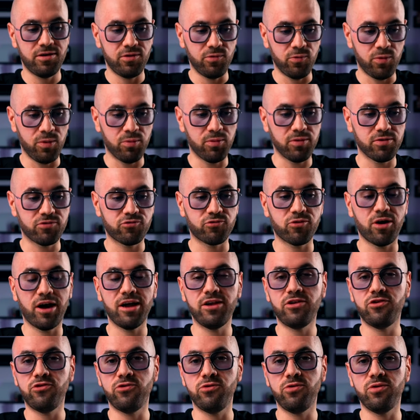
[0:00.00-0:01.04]
we will try
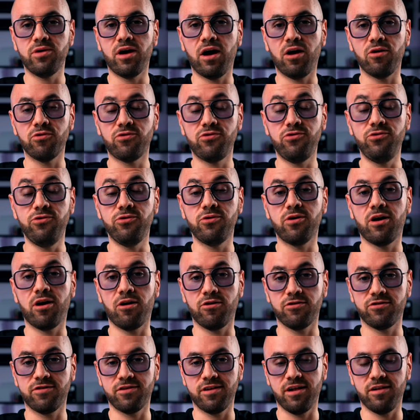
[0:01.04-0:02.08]
to outdo
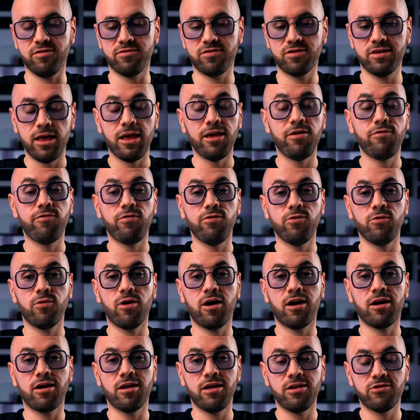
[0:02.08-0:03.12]
ourselves. If you
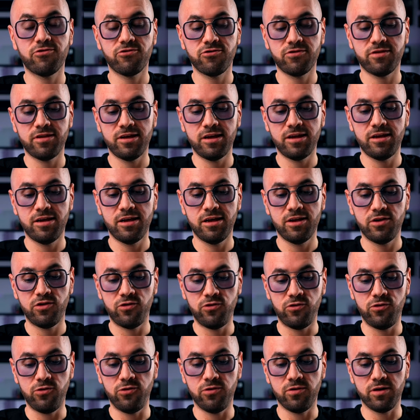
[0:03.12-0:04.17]
are interested
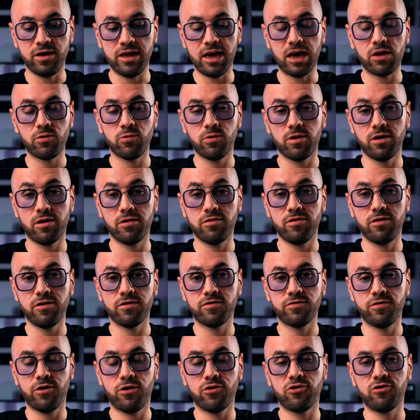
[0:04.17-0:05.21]
to get one of these
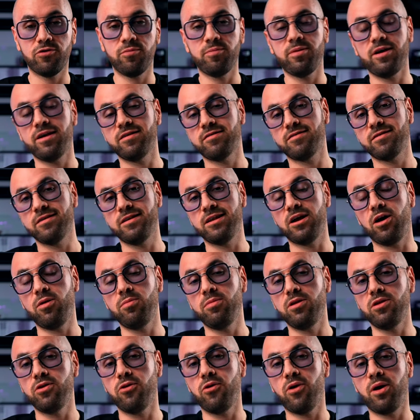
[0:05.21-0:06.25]
fountain pens, down
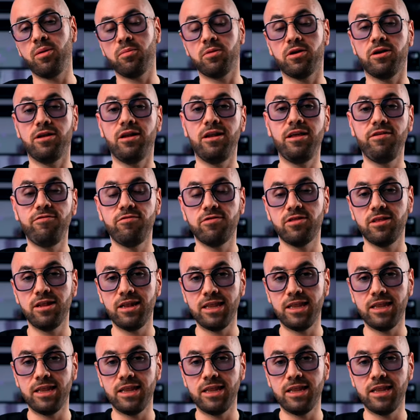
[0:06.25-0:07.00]
below I'm gonna leave you the